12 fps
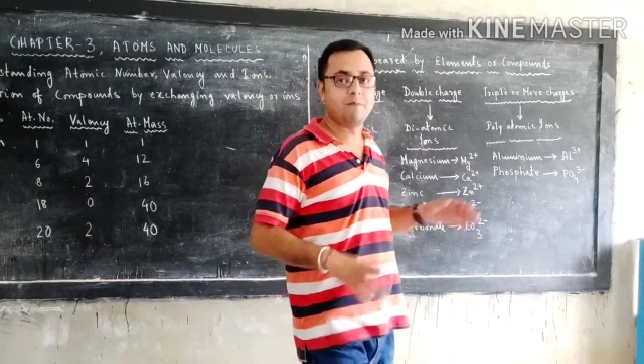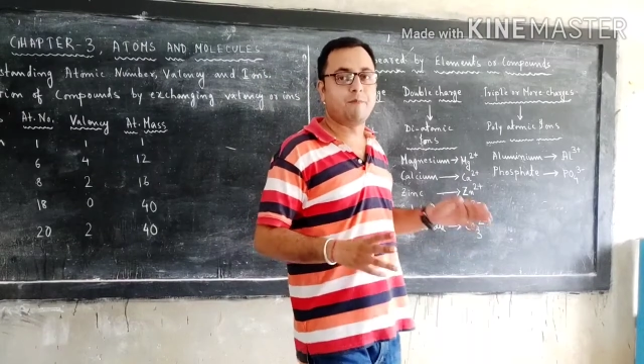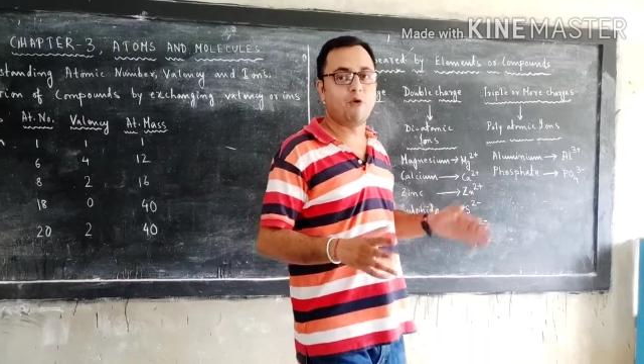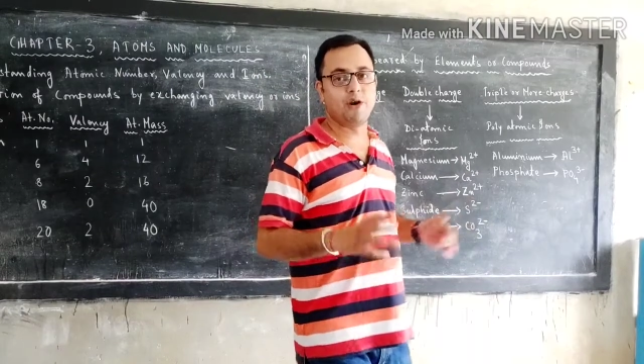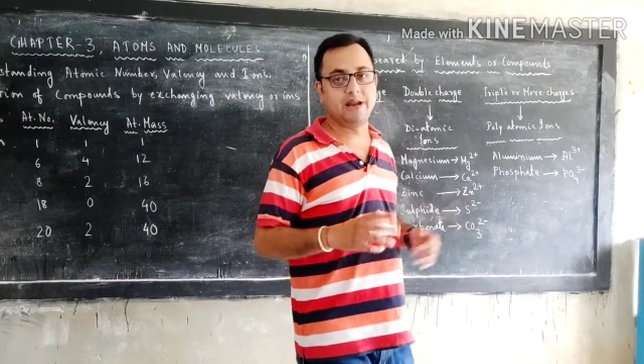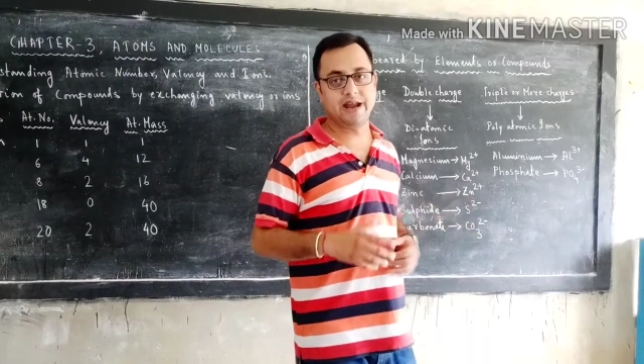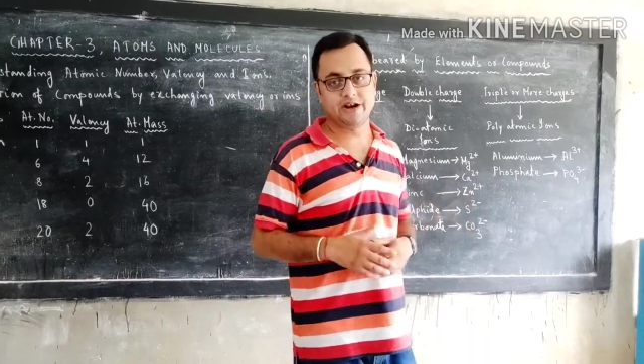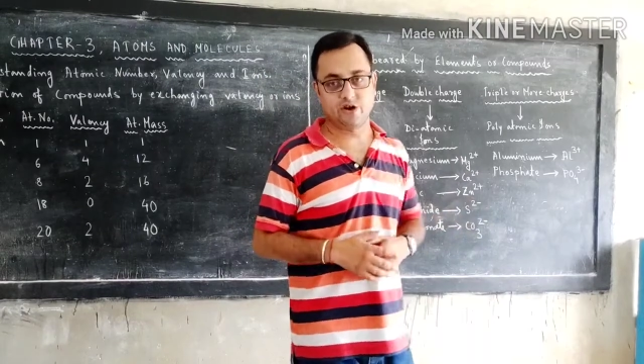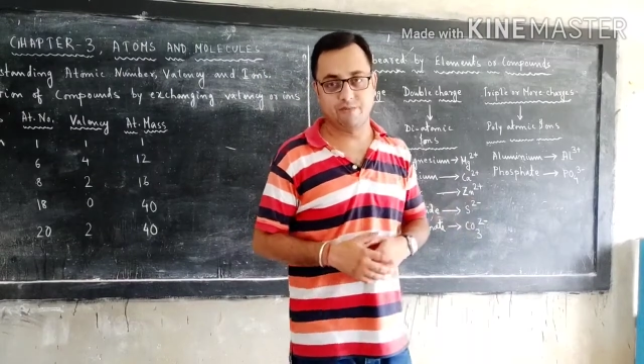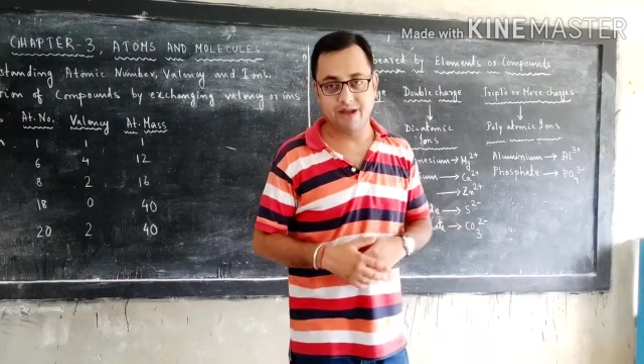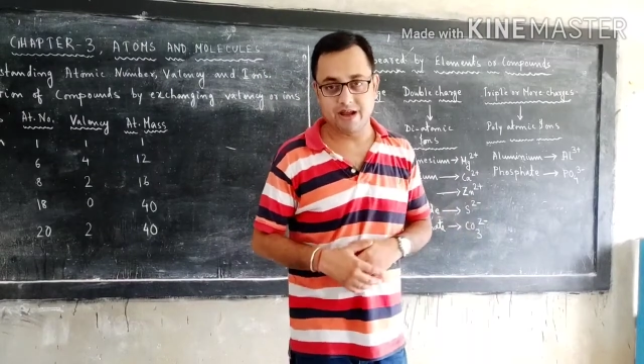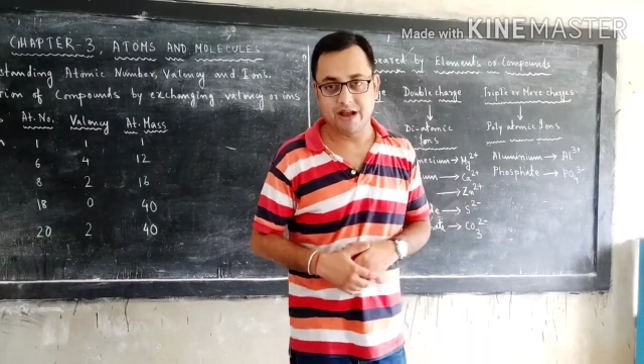
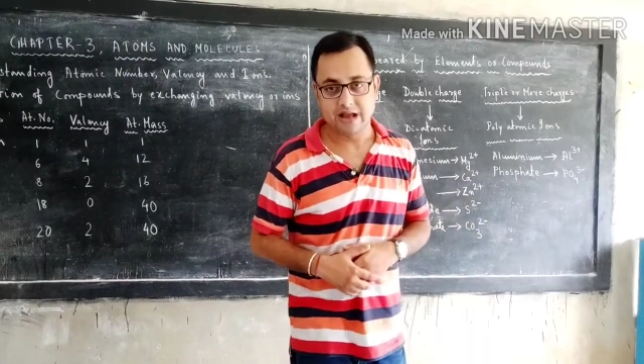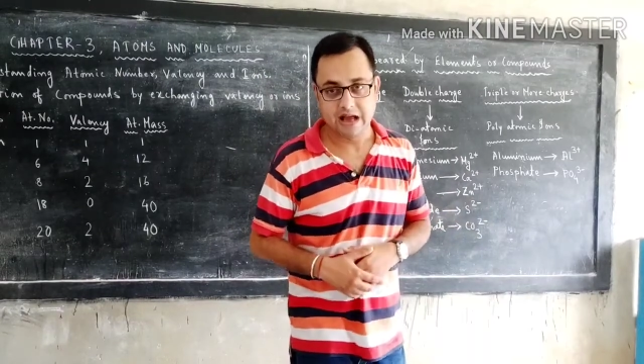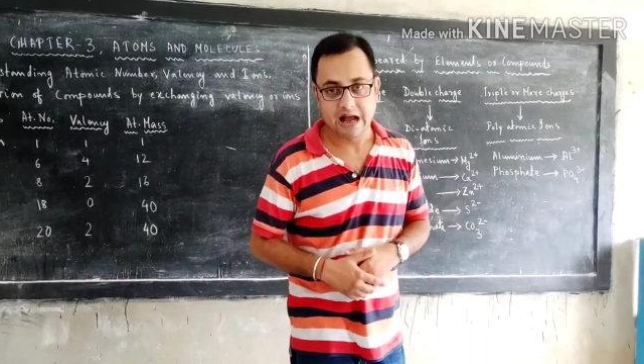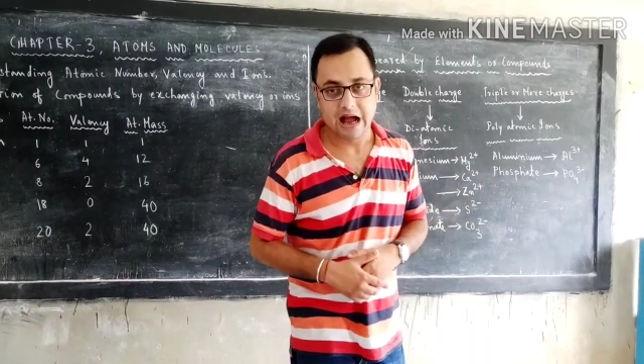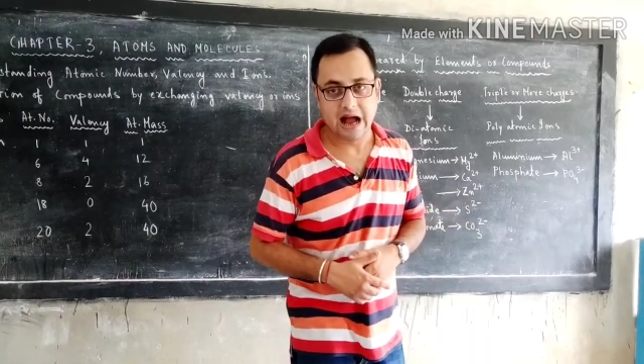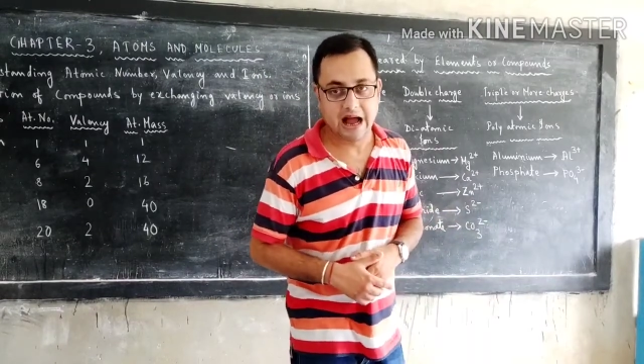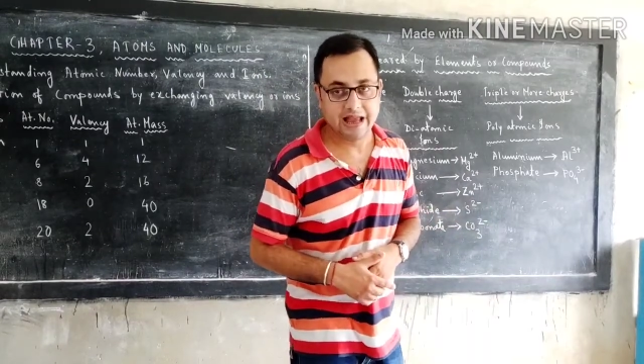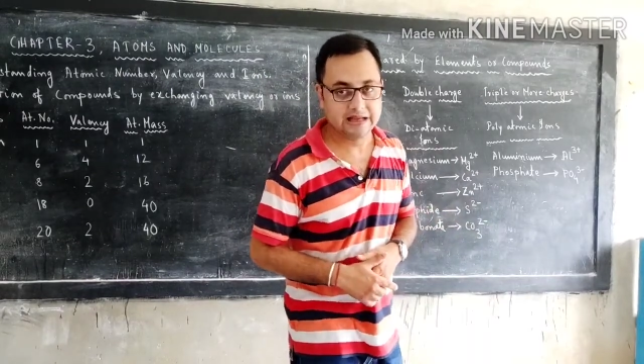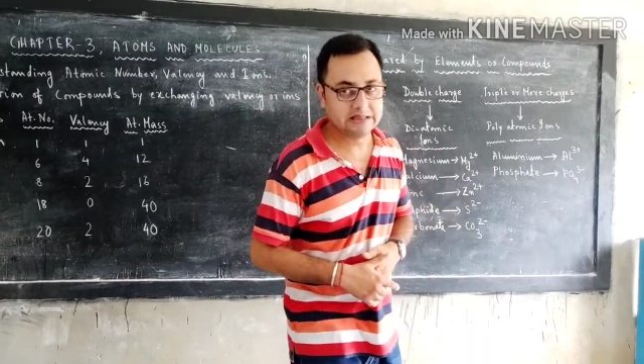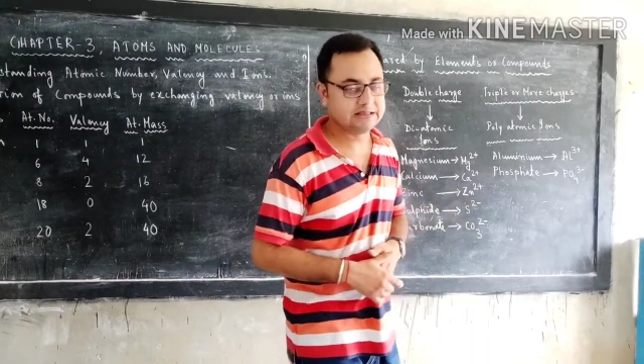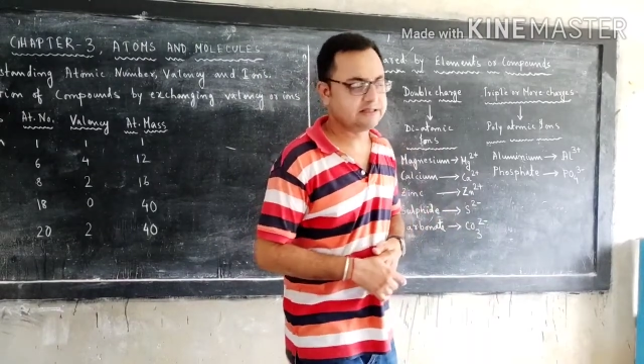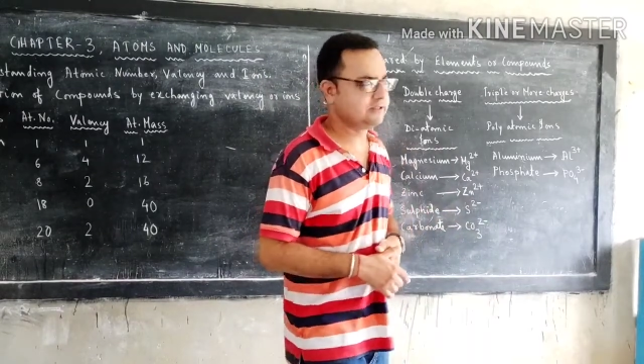polyatomic
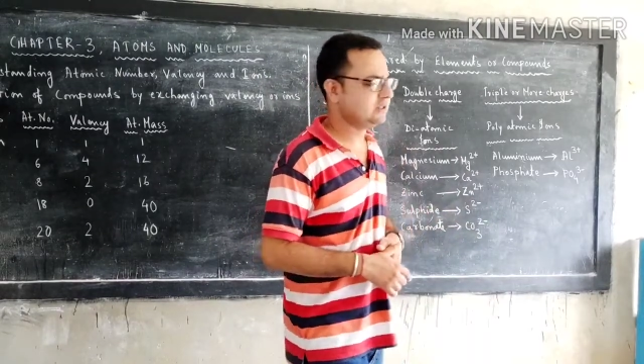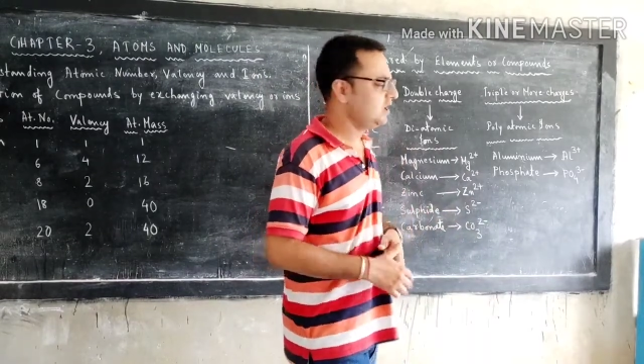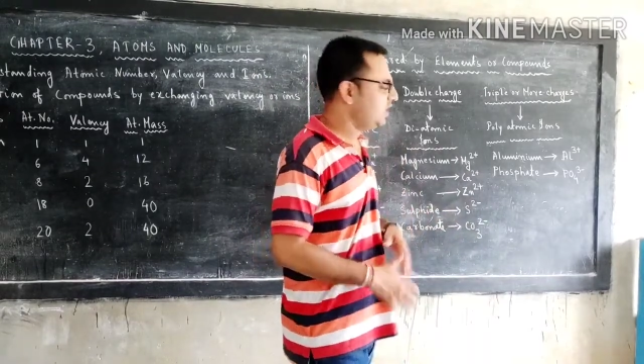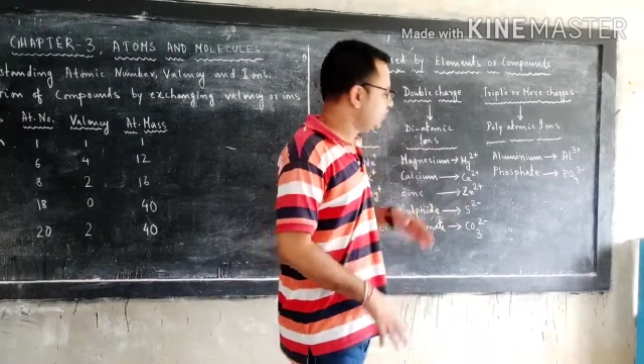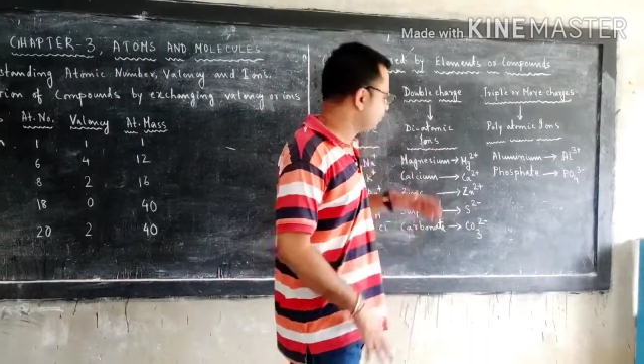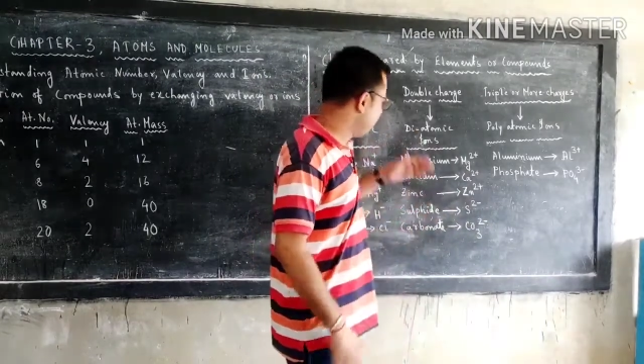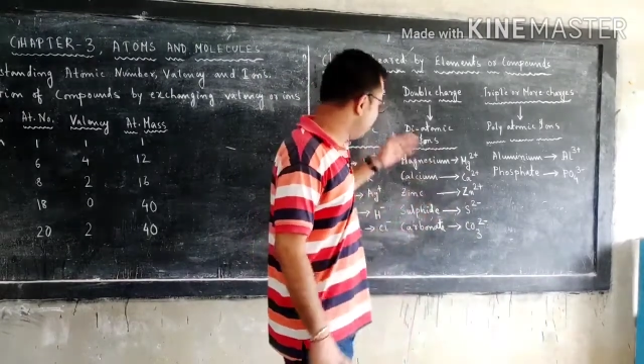ions. So